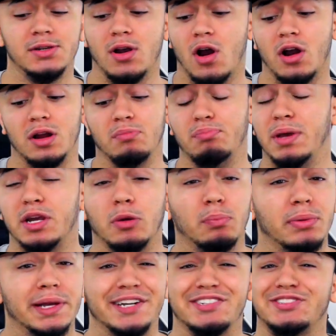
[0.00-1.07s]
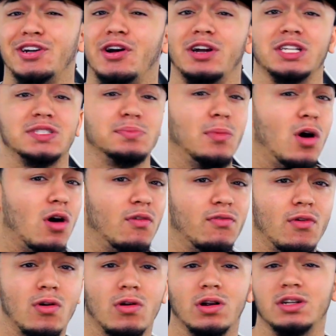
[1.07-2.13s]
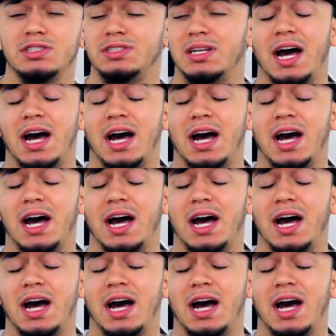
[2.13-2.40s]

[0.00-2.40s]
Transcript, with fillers: guarding bigger players, guarding small forwards.